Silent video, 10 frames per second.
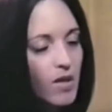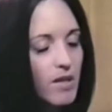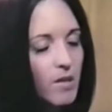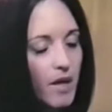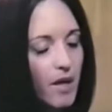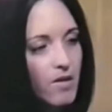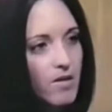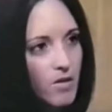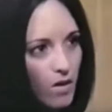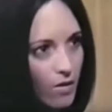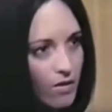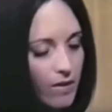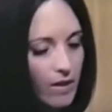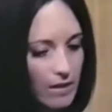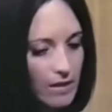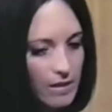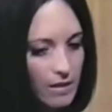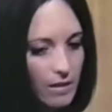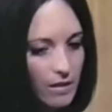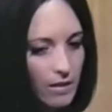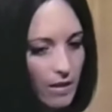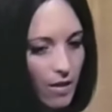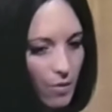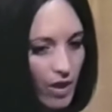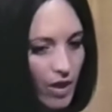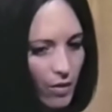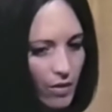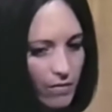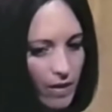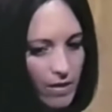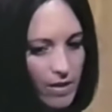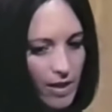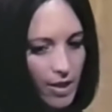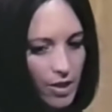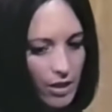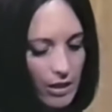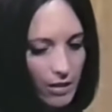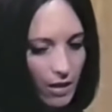Watson and my other two co-defendants, three co-defendants actually.